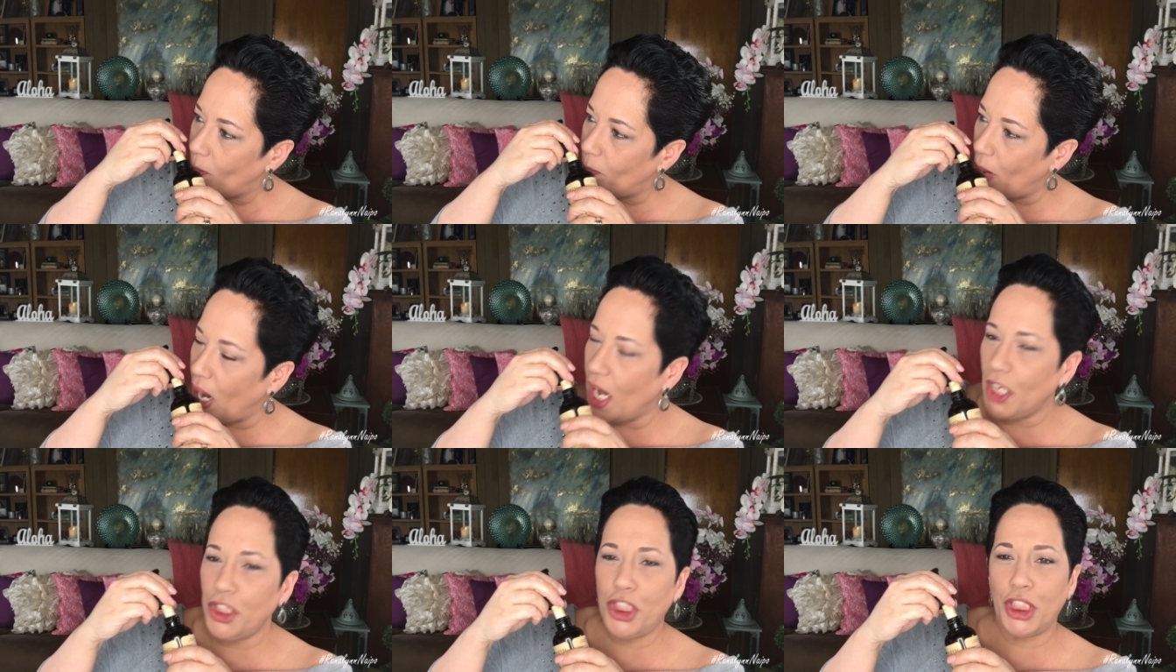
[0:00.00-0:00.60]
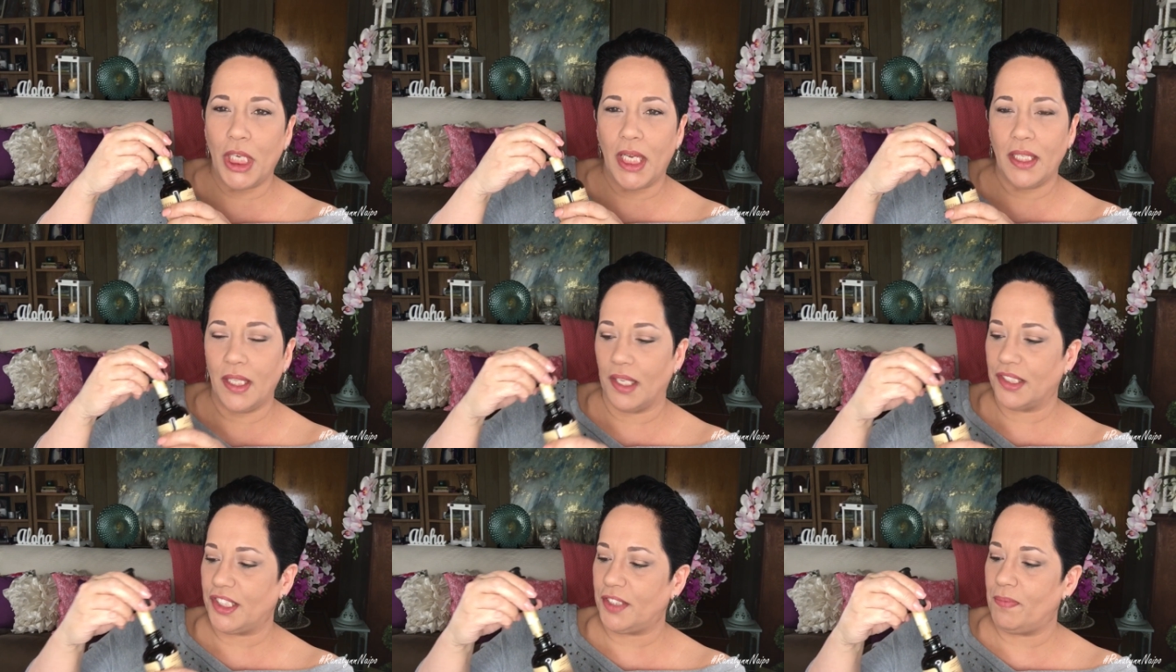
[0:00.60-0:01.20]
pungent
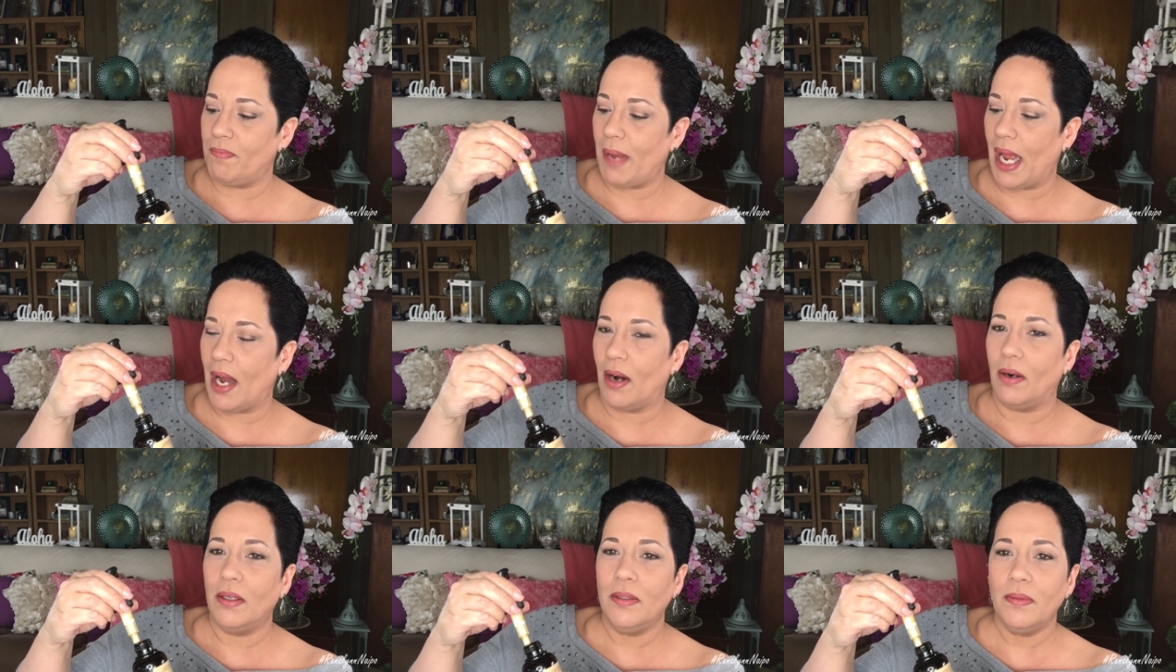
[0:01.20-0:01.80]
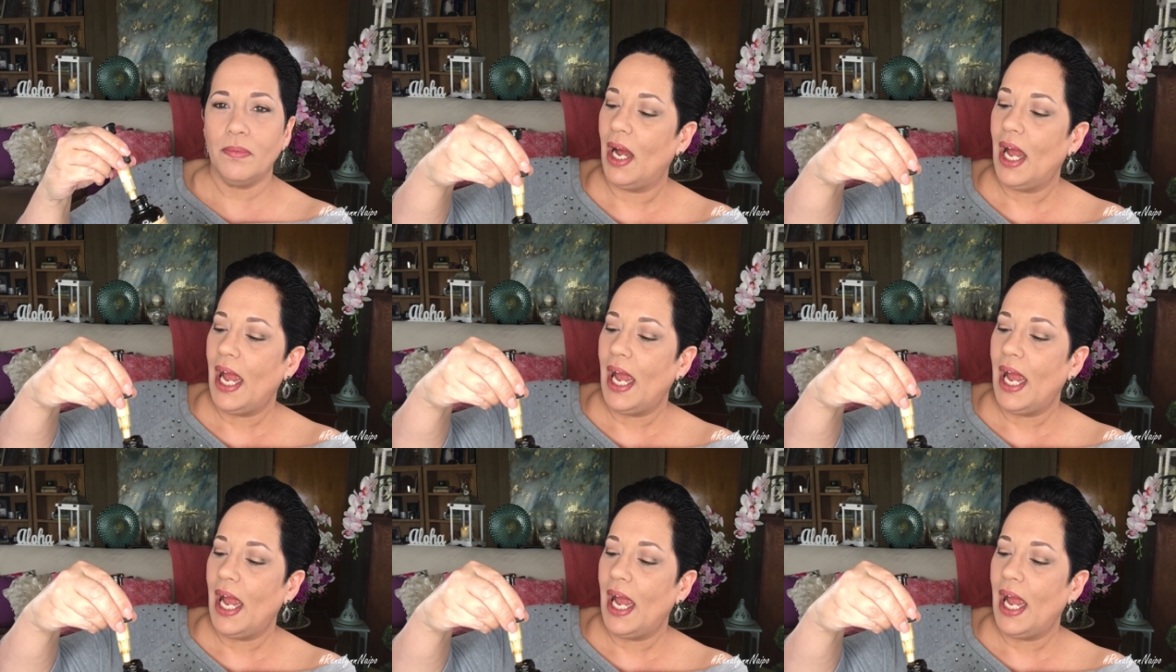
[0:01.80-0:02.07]
smell,